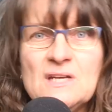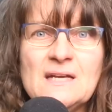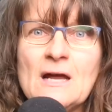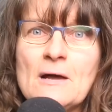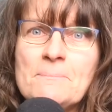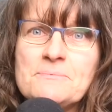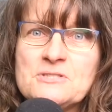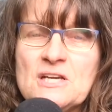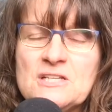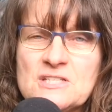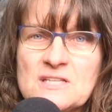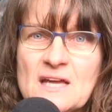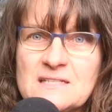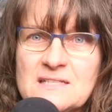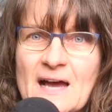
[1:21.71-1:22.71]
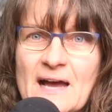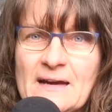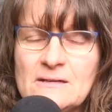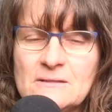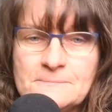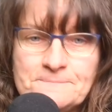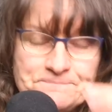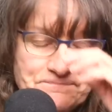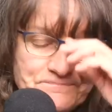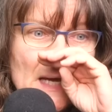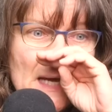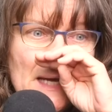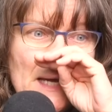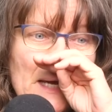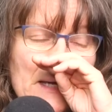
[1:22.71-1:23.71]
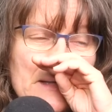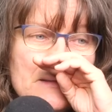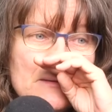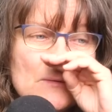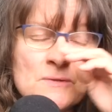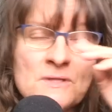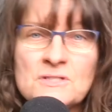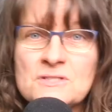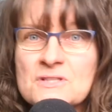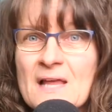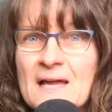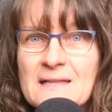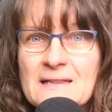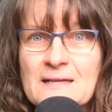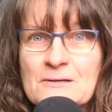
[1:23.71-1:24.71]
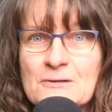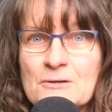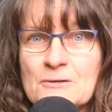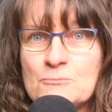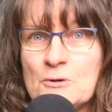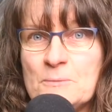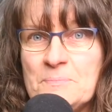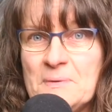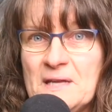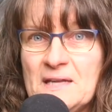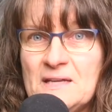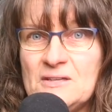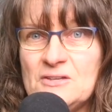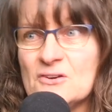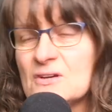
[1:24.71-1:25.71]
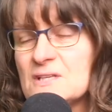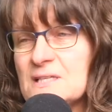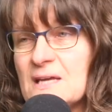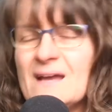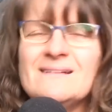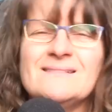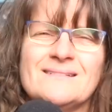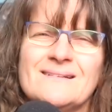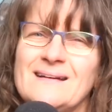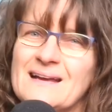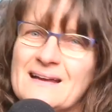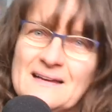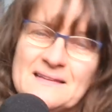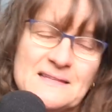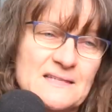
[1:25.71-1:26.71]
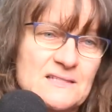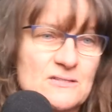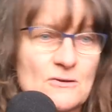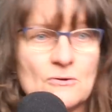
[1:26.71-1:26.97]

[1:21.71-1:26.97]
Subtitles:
you need help changing that tire? And the likelihood would be you're going to say, hell no, I got this.